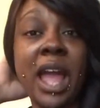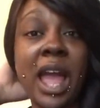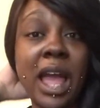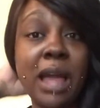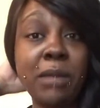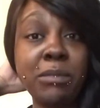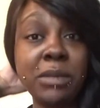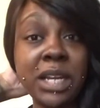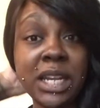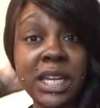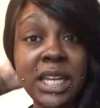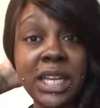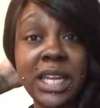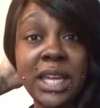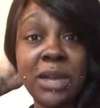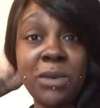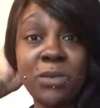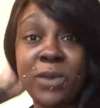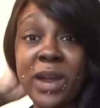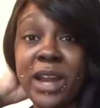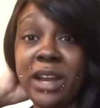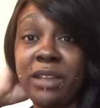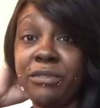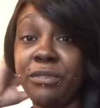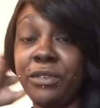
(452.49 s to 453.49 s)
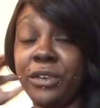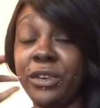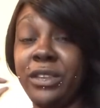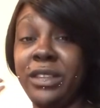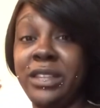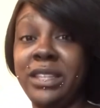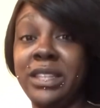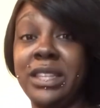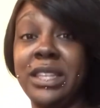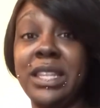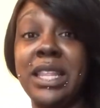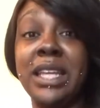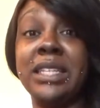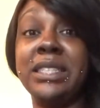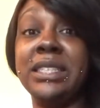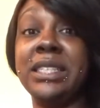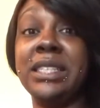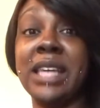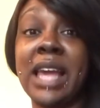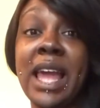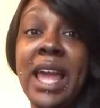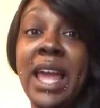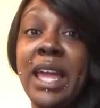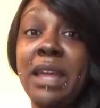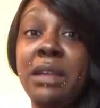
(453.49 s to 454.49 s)
I'm going to get ready for the
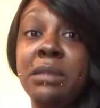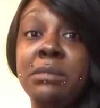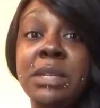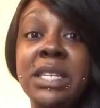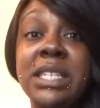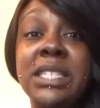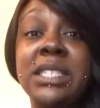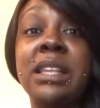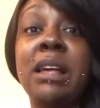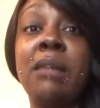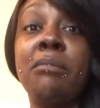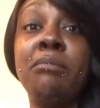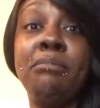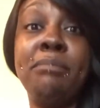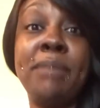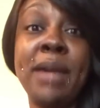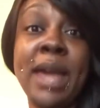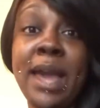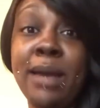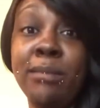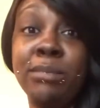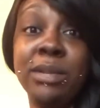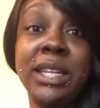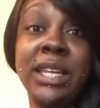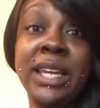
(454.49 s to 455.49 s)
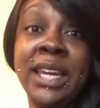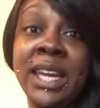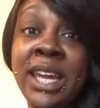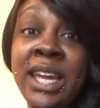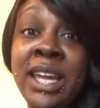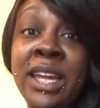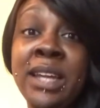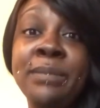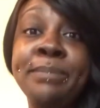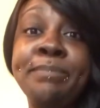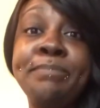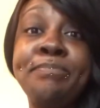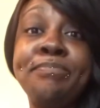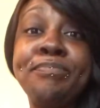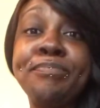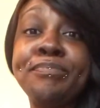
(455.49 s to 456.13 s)
day because I'm babbling.